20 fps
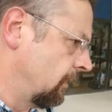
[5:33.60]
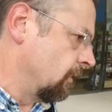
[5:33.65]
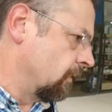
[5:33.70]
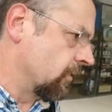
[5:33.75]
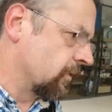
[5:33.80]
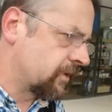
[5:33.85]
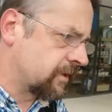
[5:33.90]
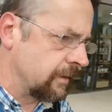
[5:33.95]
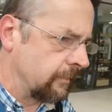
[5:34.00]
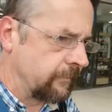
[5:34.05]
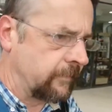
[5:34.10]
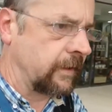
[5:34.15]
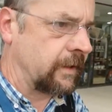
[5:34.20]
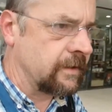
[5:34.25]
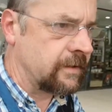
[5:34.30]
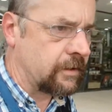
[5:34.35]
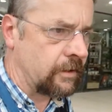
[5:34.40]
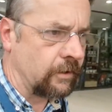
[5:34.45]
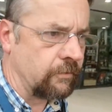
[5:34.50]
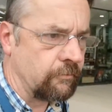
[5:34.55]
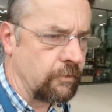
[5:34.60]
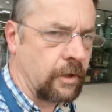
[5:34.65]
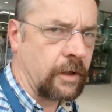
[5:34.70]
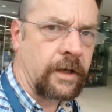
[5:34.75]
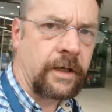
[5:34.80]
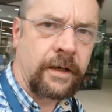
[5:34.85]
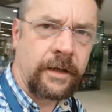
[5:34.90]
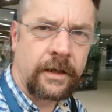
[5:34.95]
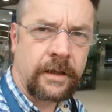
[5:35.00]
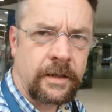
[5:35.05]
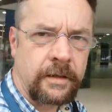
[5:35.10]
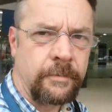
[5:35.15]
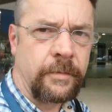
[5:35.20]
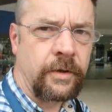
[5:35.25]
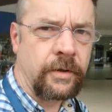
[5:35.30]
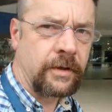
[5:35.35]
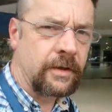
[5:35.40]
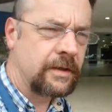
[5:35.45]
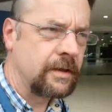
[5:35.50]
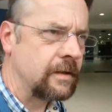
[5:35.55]
or something that's gone wrong in our
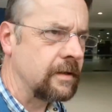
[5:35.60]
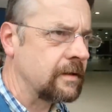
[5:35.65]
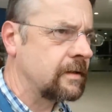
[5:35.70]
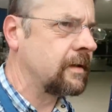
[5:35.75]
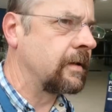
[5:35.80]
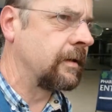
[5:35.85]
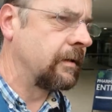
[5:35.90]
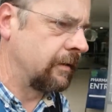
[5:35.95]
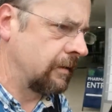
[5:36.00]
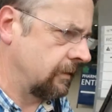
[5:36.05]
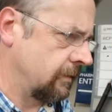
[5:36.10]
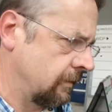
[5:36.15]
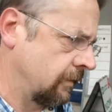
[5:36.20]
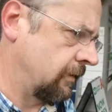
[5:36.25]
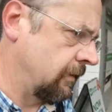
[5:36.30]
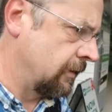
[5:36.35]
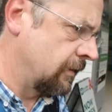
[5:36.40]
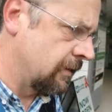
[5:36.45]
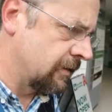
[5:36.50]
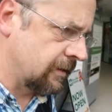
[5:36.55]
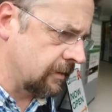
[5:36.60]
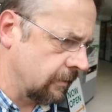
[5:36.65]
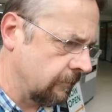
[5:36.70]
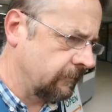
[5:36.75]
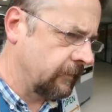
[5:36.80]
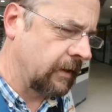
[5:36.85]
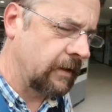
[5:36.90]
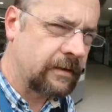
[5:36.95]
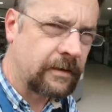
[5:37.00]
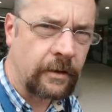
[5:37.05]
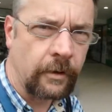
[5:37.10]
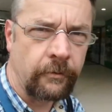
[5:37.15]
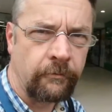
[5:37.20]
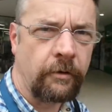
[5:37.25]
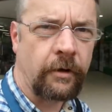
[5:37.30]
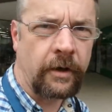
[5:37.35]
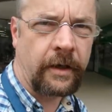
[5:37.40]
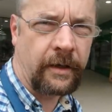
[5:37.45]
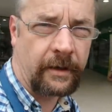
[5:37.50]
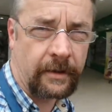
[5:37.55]
communities, something that's gone
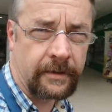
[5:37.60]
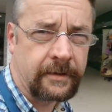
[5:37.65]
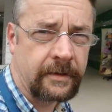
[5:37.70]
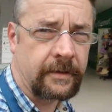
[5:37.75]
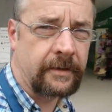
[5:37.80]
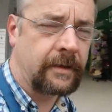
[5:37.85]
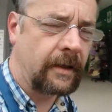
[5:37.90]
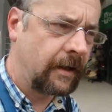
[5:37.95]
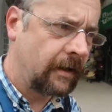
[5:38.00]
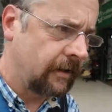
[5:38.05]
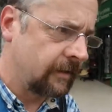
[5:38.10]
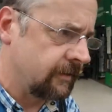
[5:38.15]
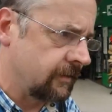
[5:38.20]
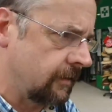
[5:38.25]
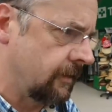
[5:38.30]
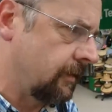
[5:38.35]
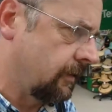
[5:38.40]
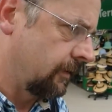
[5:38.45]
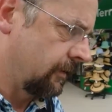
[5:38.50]
wrong in our society.